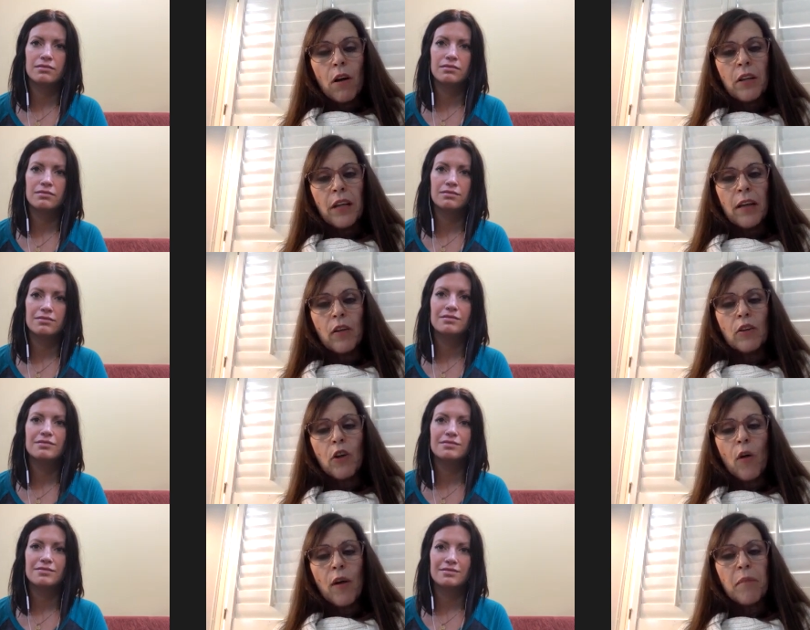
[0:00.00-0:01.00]
Speaker 1: again,
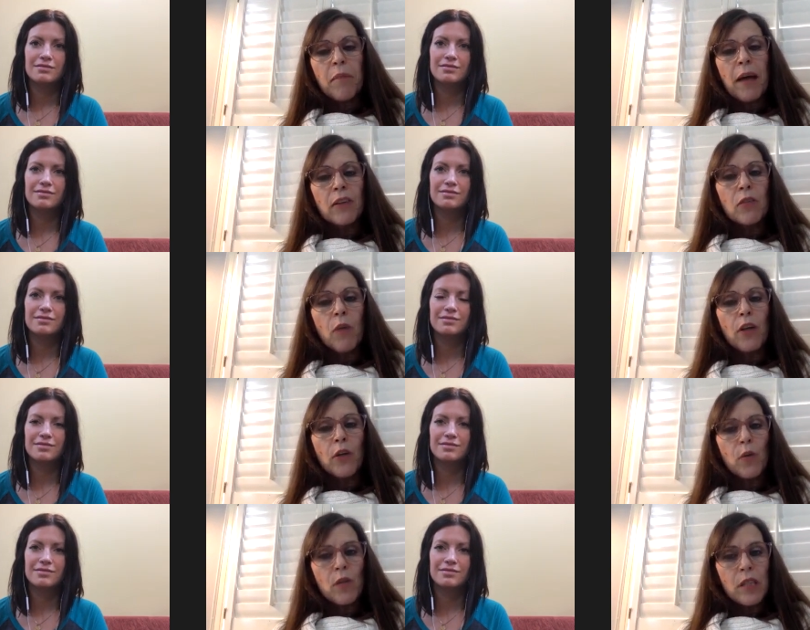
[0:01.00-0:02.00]
going back to what
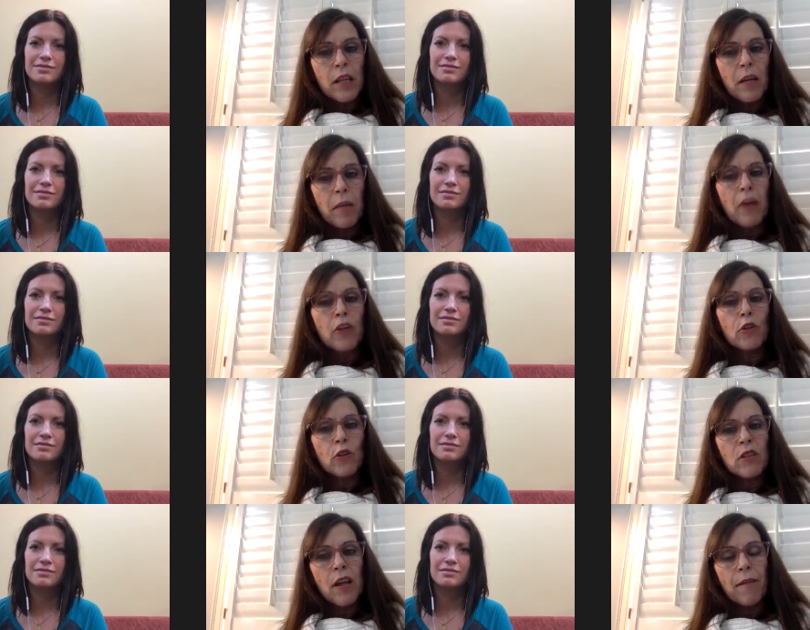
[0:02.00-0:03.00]
you were saying about
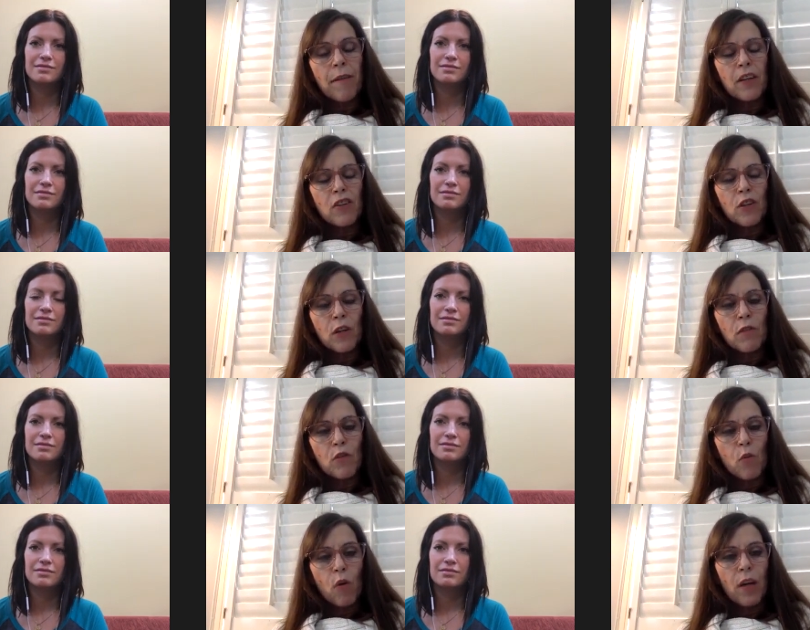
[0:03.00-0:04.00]
your definition of
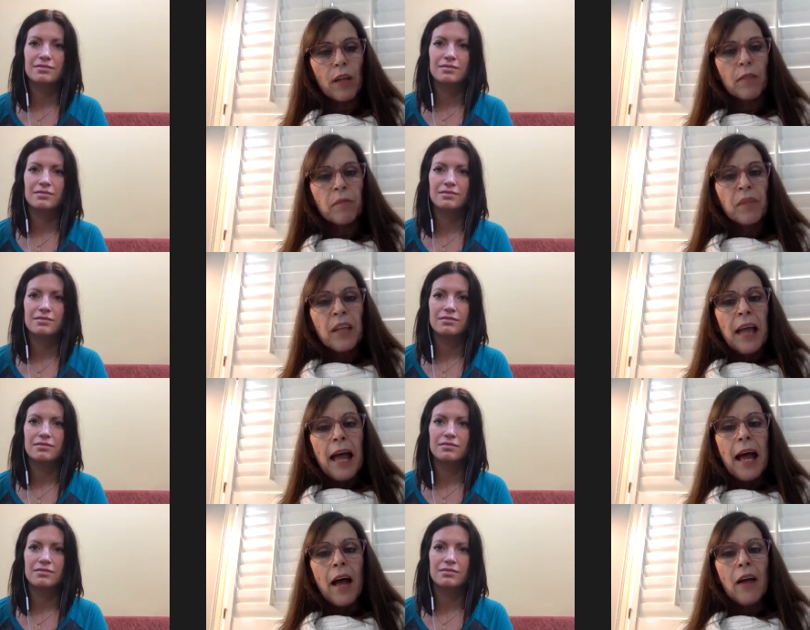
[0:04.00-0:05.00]
joy,
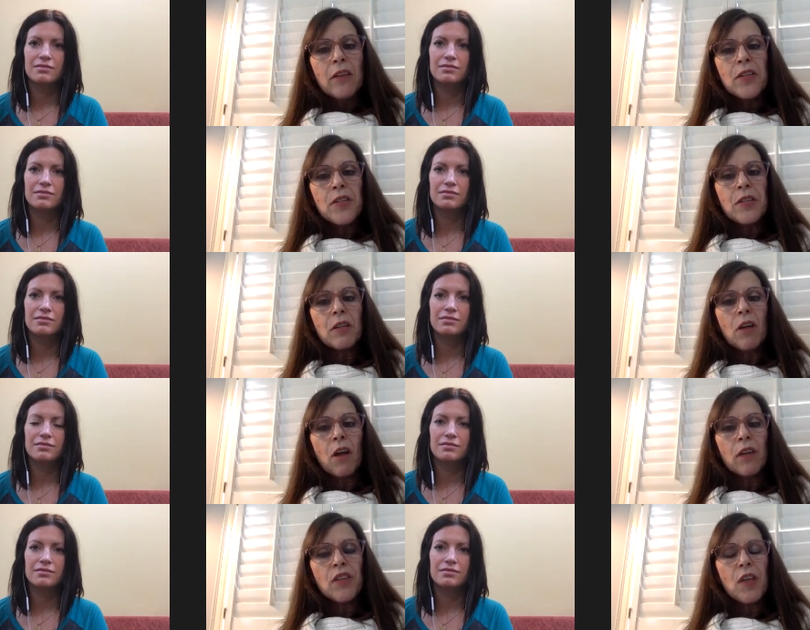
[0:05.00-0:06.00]
how does the
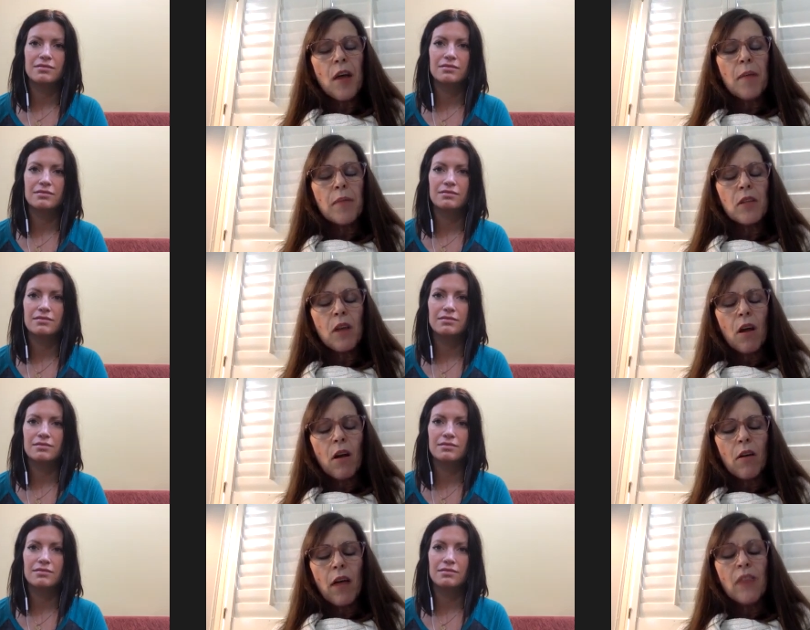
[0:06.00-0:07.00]
concept
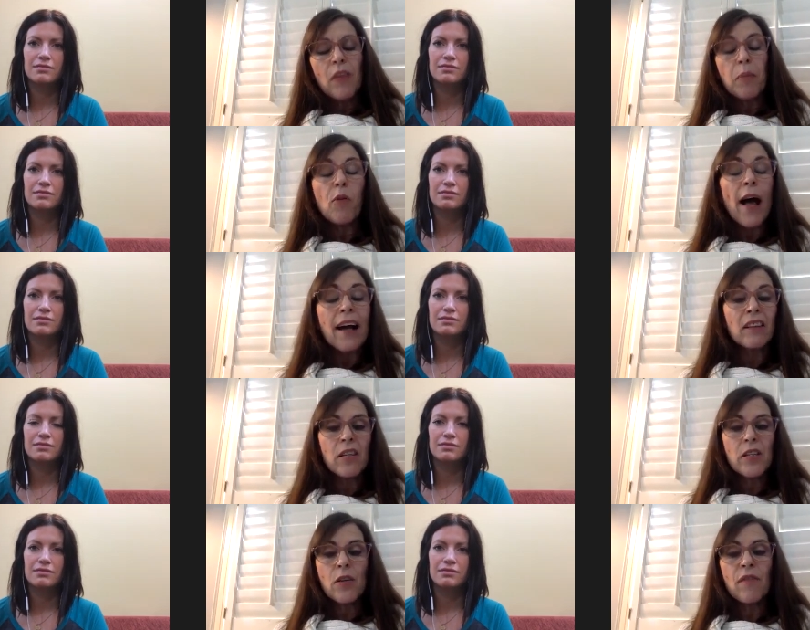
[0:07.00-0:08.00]
uh, and the
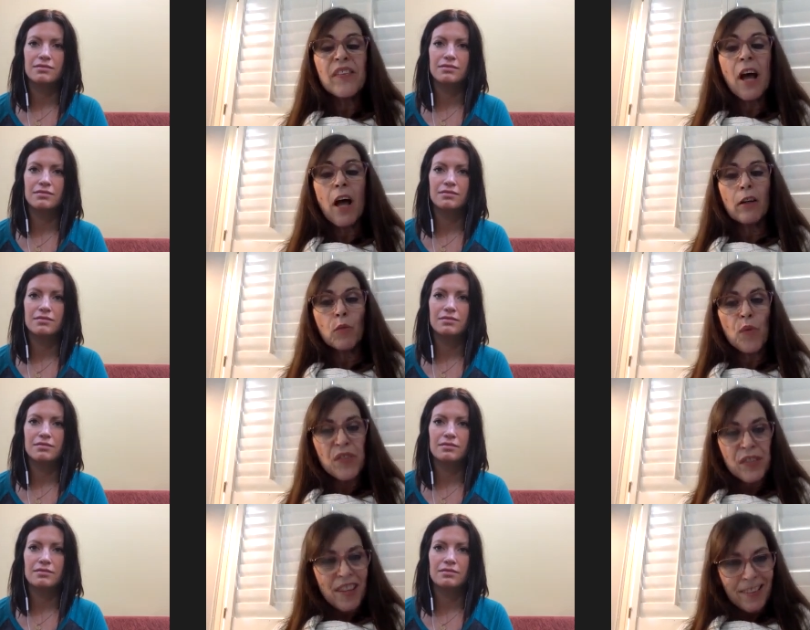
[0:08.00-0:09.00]
practice of
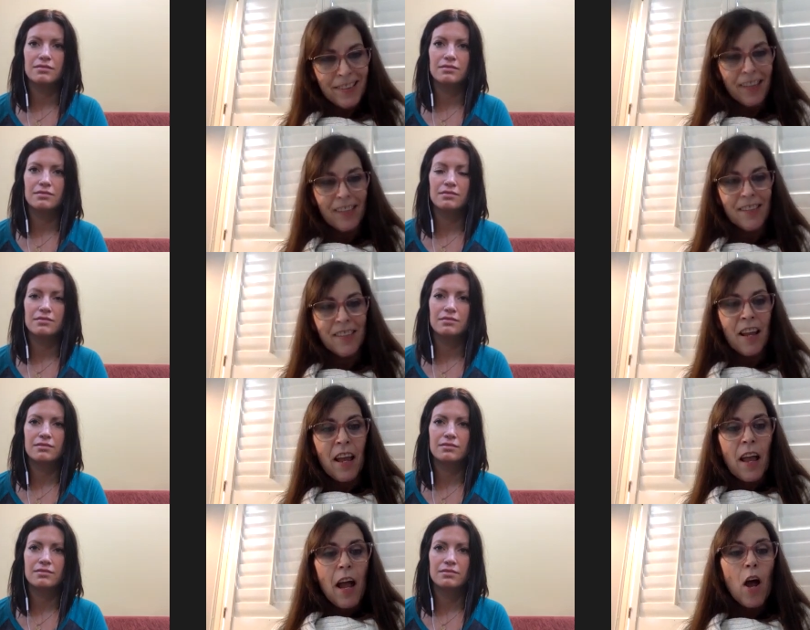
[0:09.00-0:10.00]
non-resistance
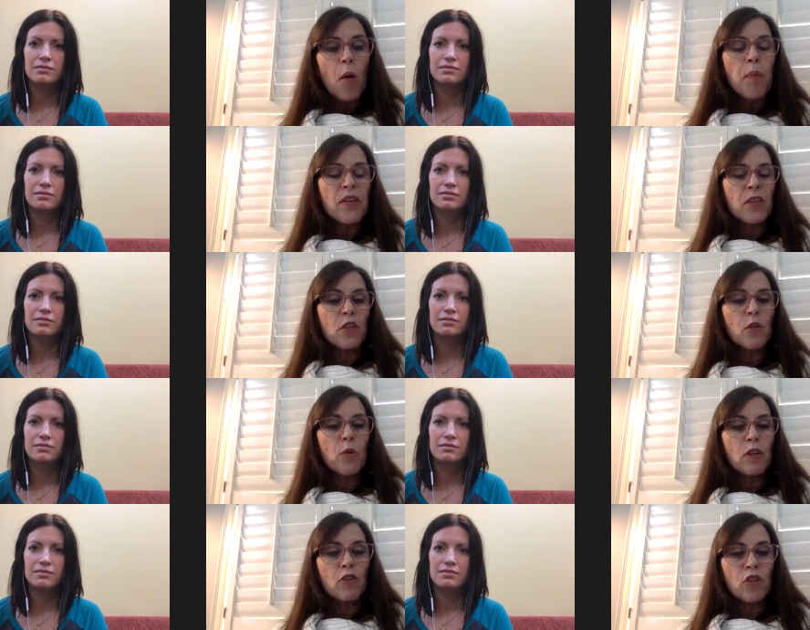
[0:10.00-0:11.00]
help us to
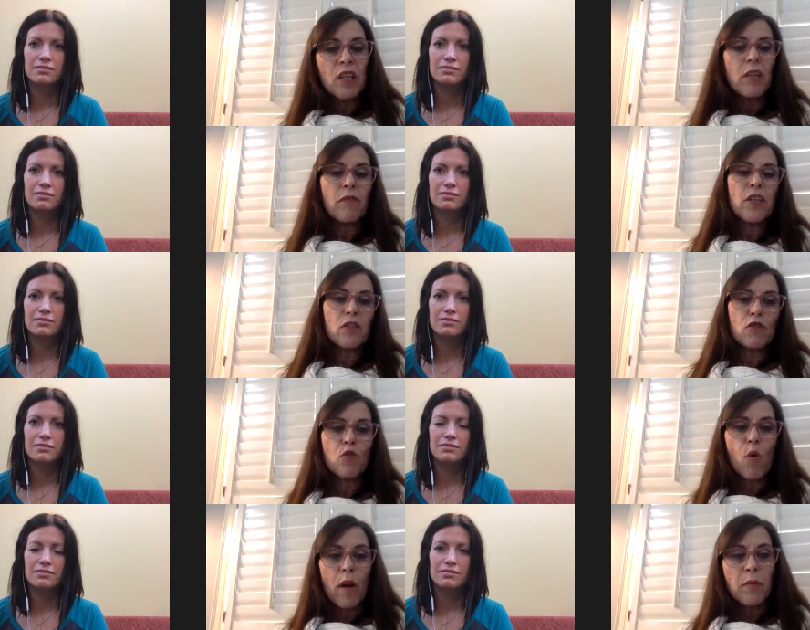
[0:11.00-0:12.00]
achieve this
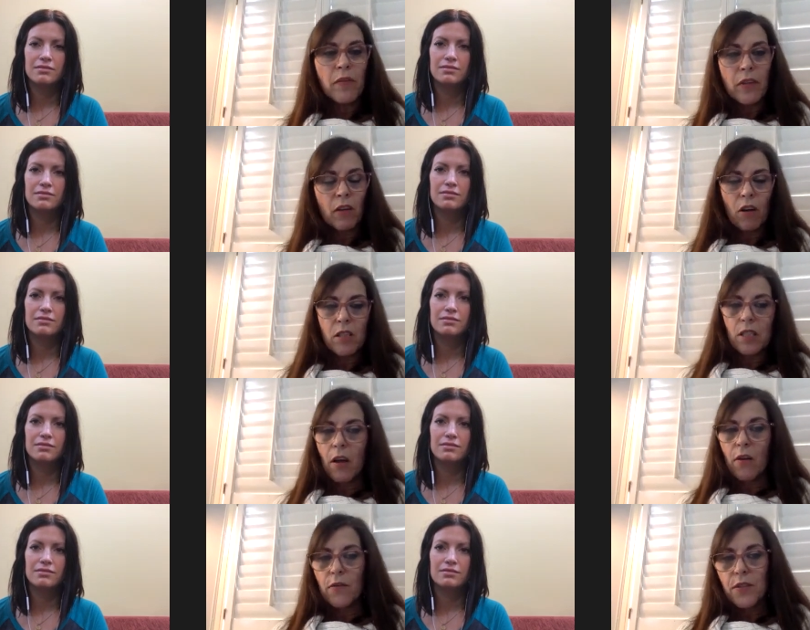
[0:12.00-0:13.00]
joy within
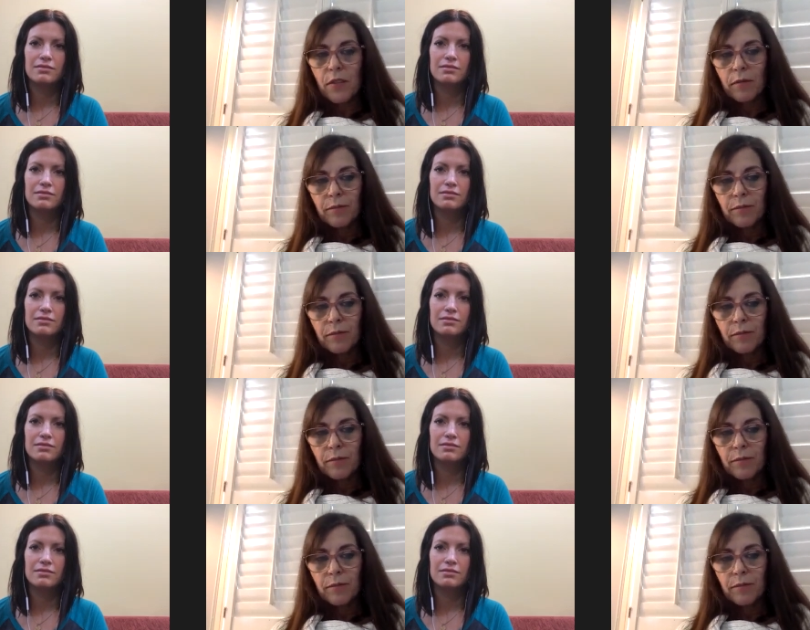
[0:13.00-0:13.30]
ourselves?